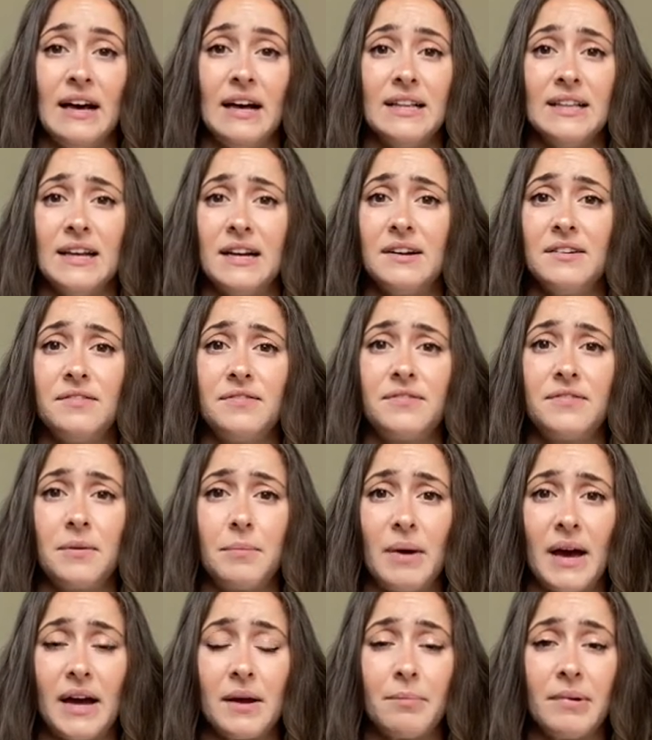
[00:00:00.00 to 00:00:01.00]
A lot of the
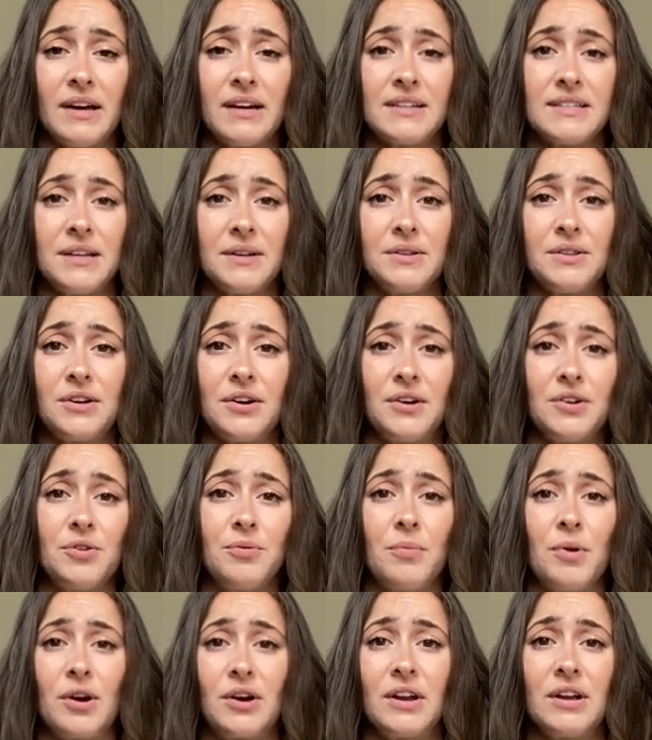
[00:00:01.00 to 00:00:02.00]
backpacks out there in
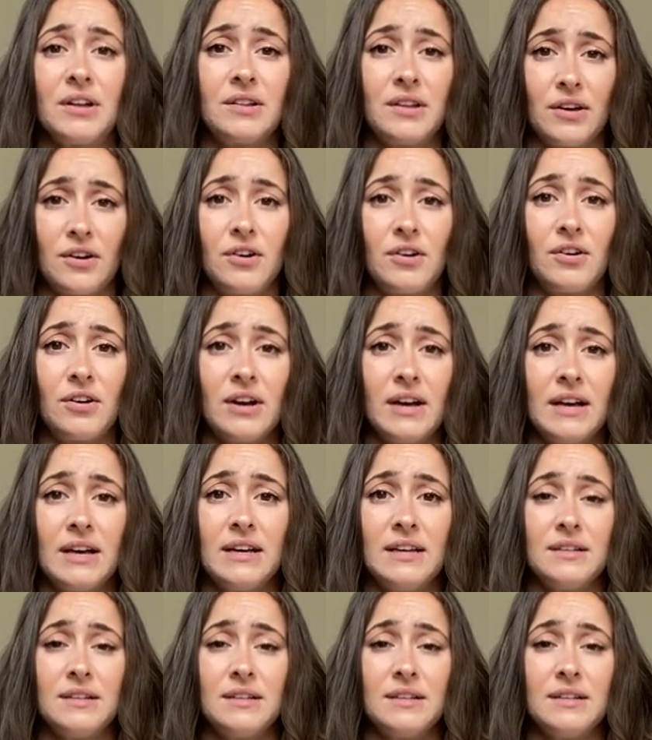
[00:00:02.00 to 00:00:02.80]
the market that are